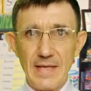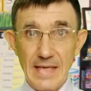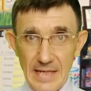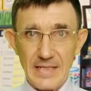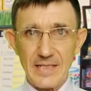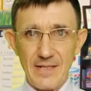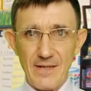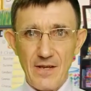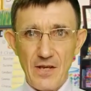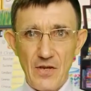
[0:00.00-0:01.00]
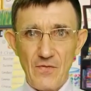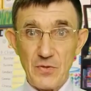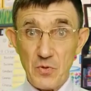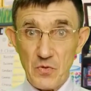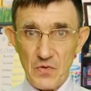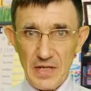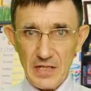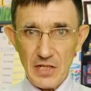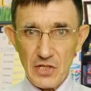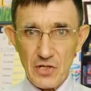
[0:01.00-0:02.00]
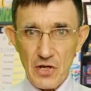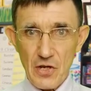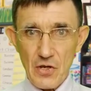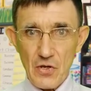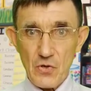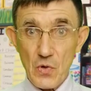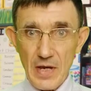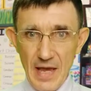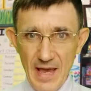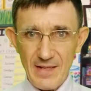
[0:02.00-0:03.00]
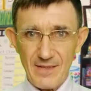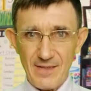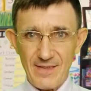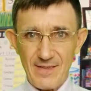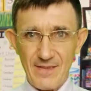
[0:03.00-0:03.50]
Yes, with beautiful English you can.